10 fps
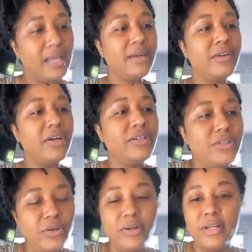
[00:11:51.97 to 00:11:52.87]
Y'all ever heard
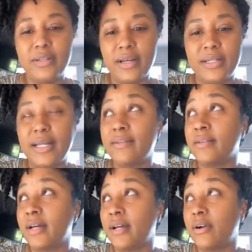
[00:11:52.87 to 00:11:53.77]
the story,
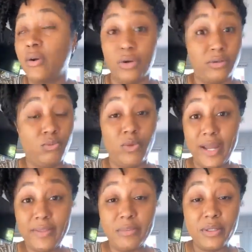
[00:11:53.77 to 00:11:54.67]
or
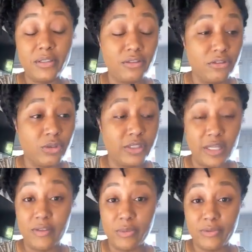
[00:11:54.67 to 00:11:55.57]
read the book or
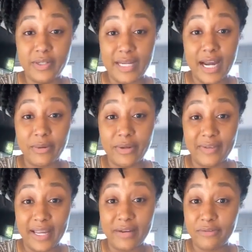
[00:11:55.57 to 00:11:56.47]
saw the movie Diary
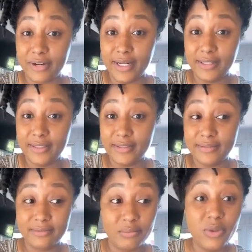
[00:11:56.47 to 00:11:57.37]
of Anne Frank?
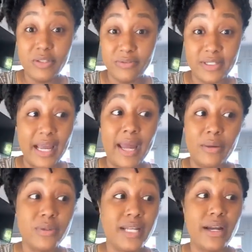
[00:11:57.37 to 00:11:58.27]
Most of us
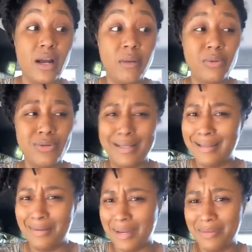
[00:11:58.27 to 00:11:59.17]
had. It was like almost,
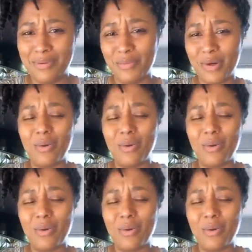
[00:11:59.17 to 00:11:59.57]
I think it might have been